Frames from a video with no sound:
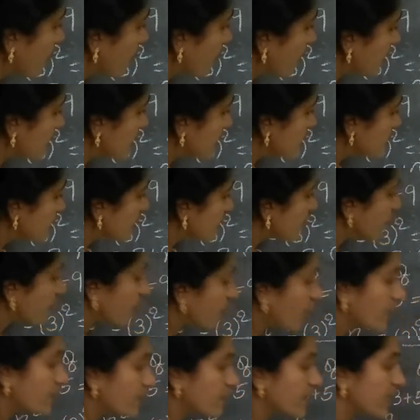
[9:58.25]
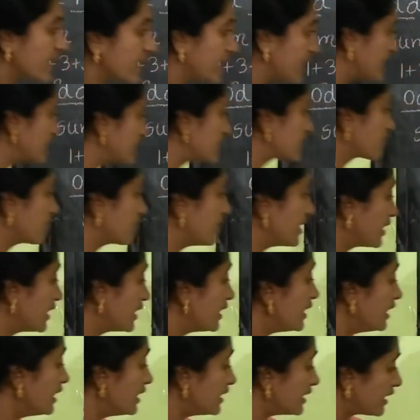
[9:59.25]
What is the formula? N square.
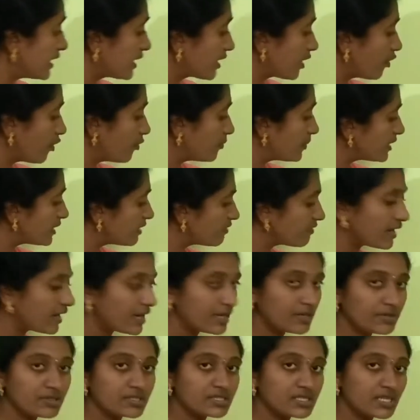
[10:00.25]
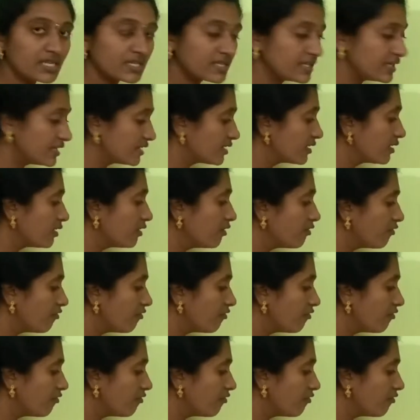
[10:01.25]
Here how many values are there?